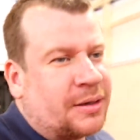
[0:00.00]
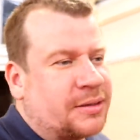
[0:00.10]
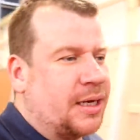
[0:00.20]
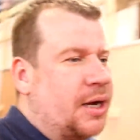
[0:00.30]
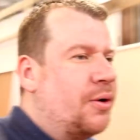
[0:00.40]

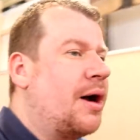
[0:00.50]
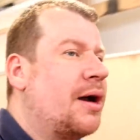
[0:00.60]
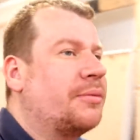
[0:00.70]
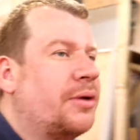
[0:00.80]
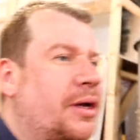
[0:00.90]
So
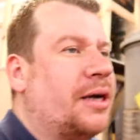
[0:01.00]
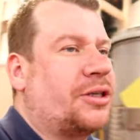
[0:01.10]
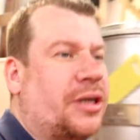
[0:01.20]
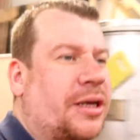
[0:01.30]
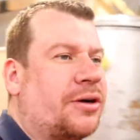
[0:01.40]
I'm gonna
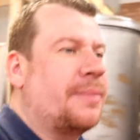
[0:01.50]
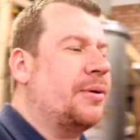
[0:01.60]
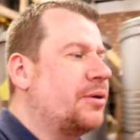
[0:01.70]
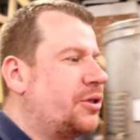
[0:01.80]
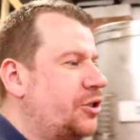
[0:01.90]
actually grab
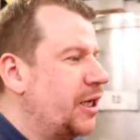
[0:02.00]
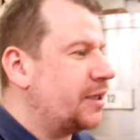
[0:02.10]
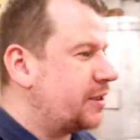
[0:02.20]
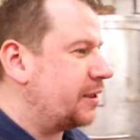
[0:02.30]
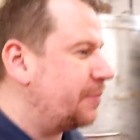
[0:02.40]
hold of
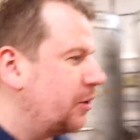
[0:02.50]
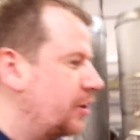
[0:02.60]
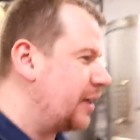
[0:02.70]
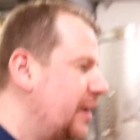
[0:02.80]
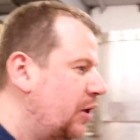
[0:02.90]
Chancy
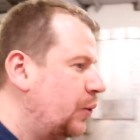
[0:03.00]
Boy.